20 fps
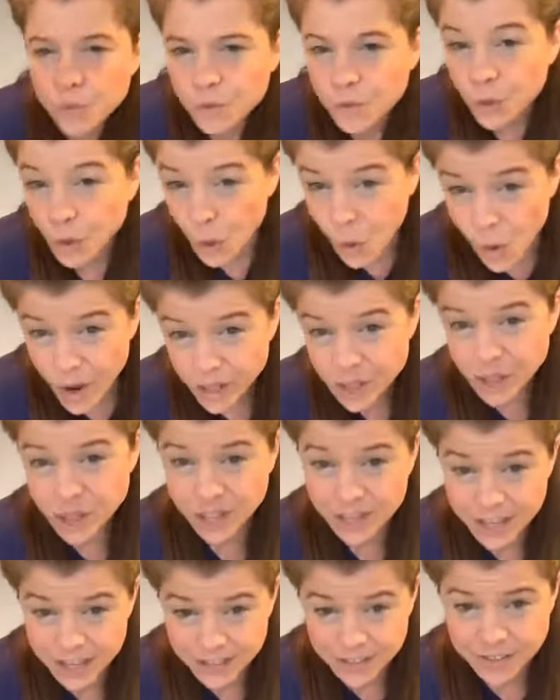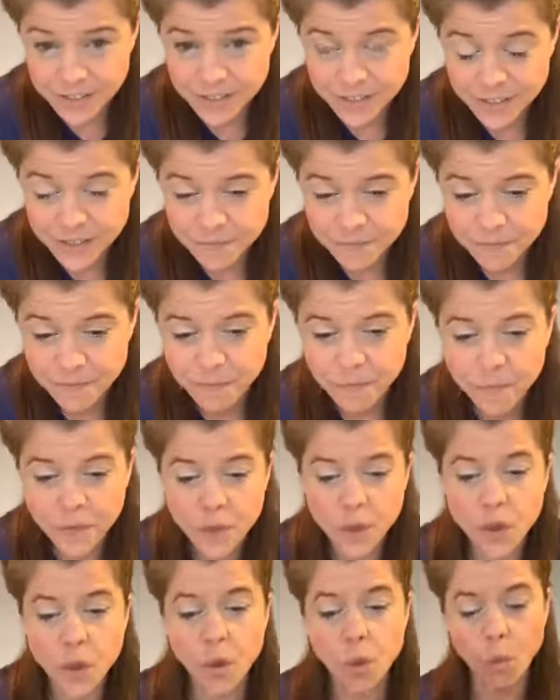The question is,
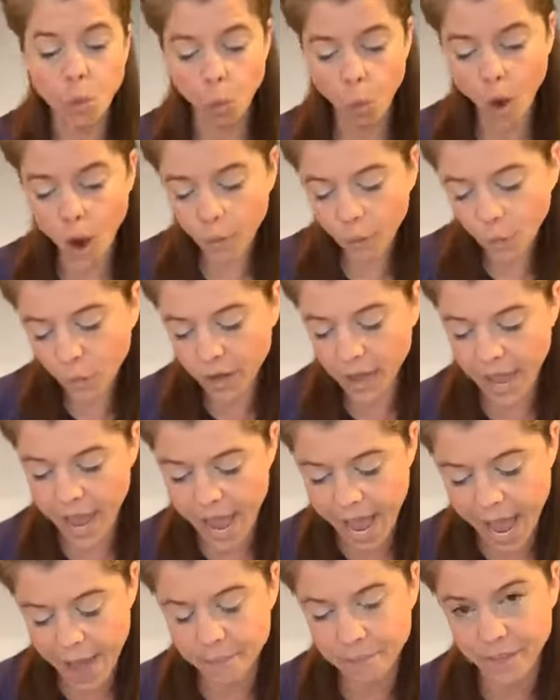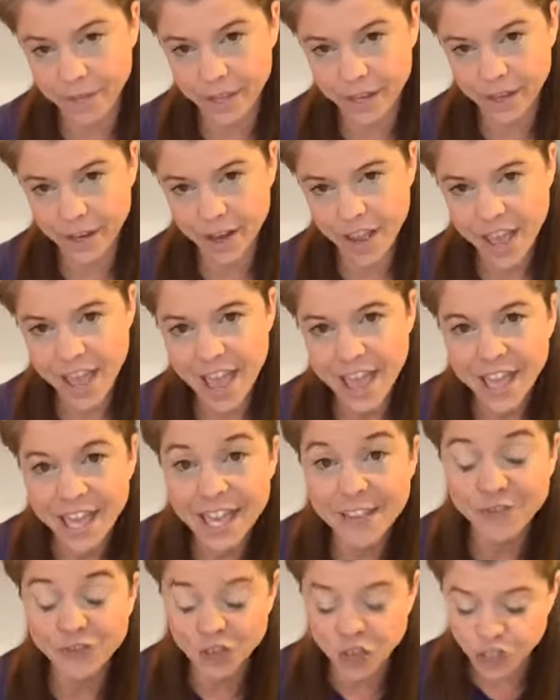what would happen
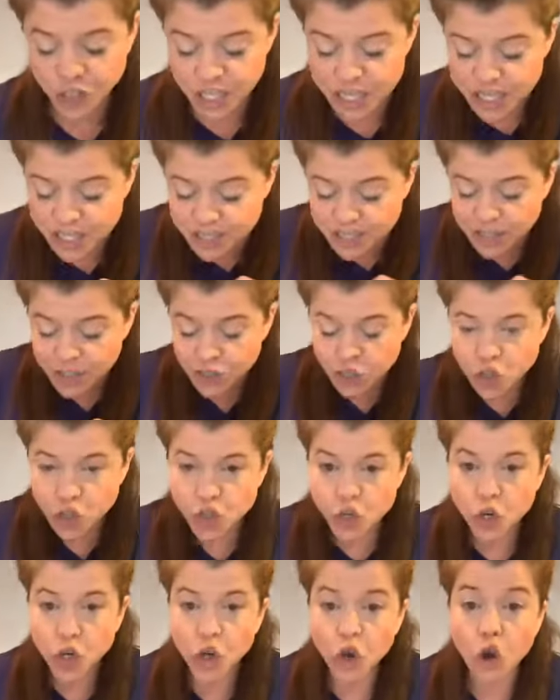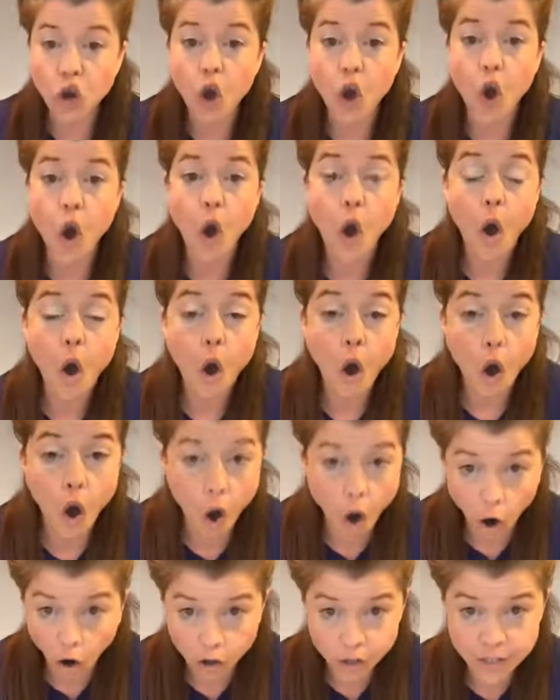if Jesus took
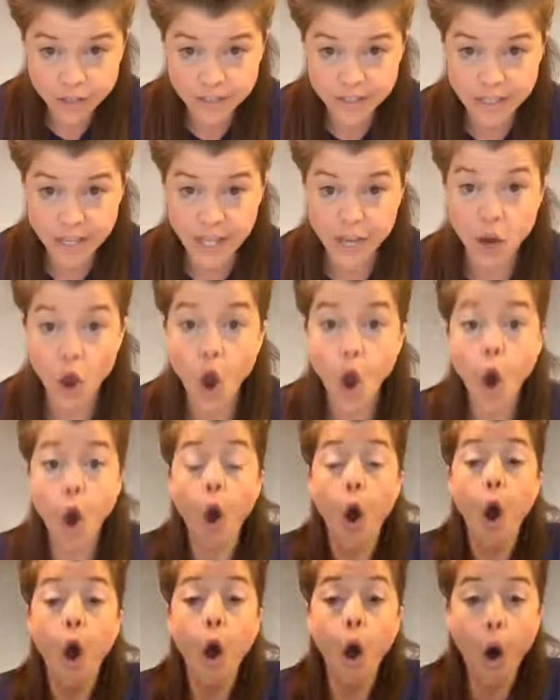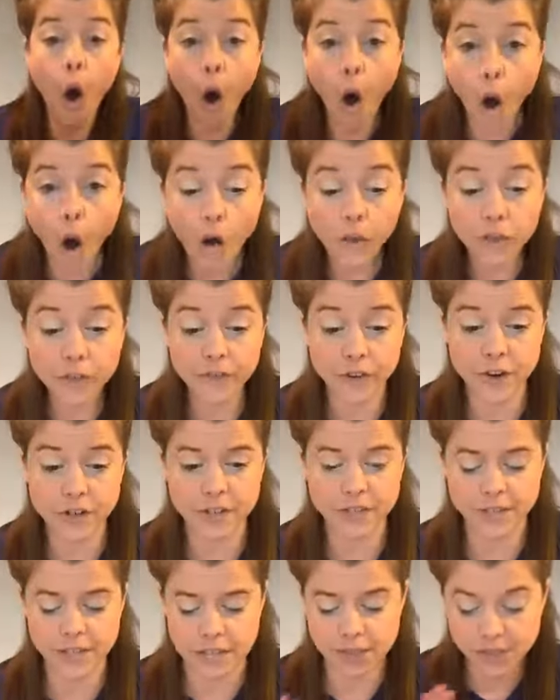our sin, all of our
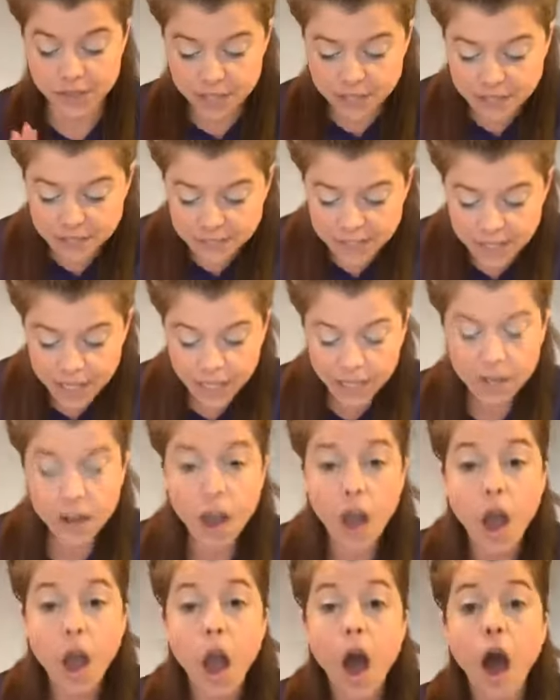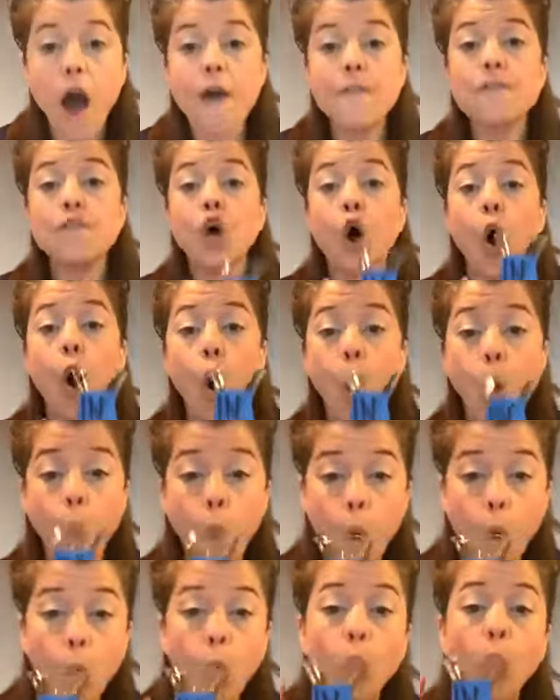sin, the sin of the
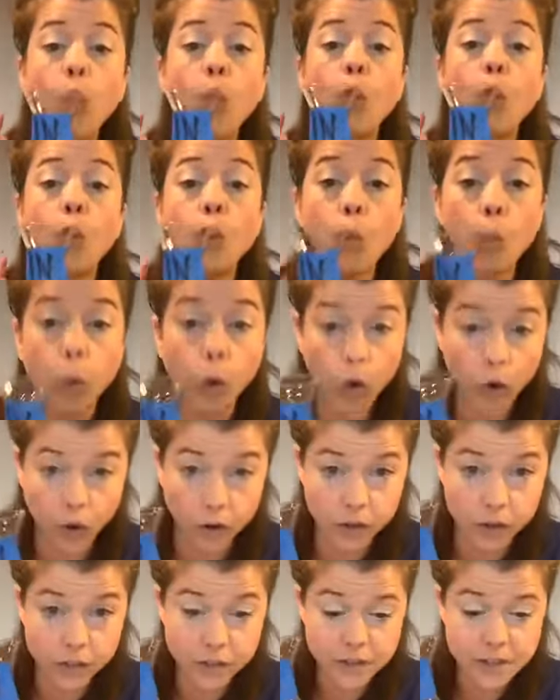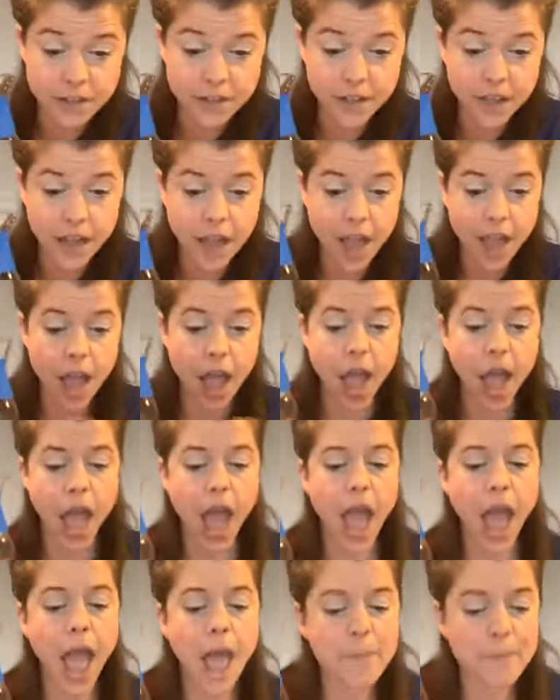whole world,
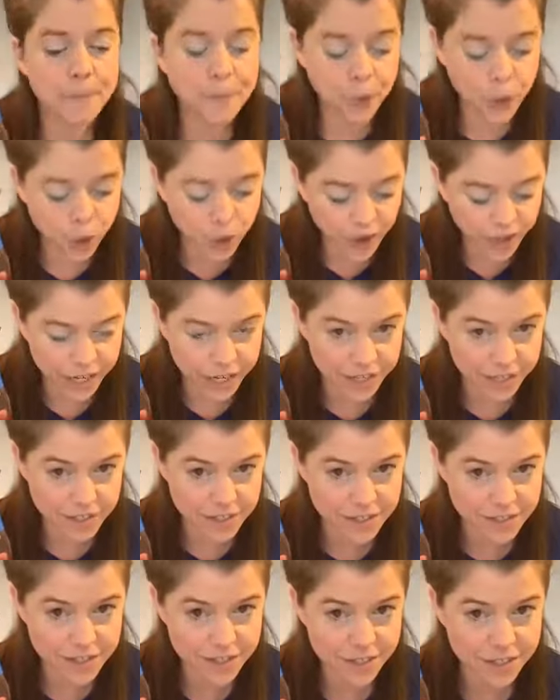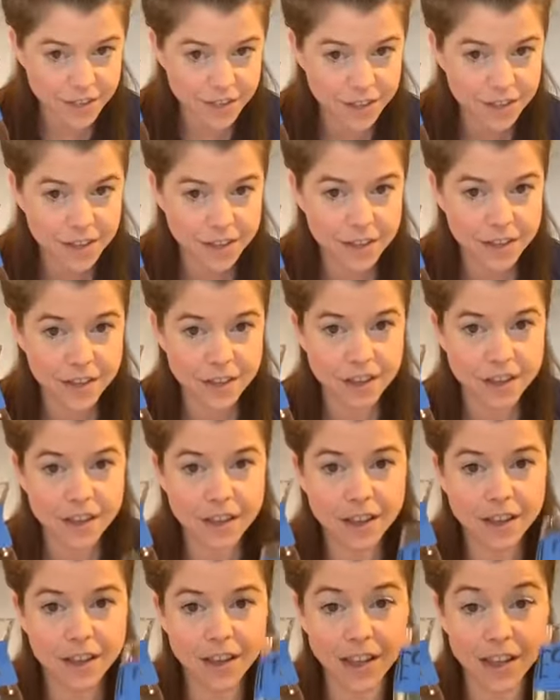and put it
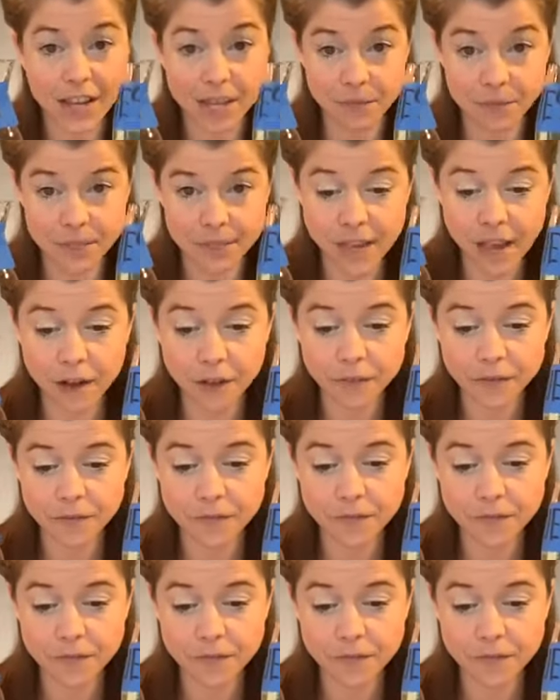in himself,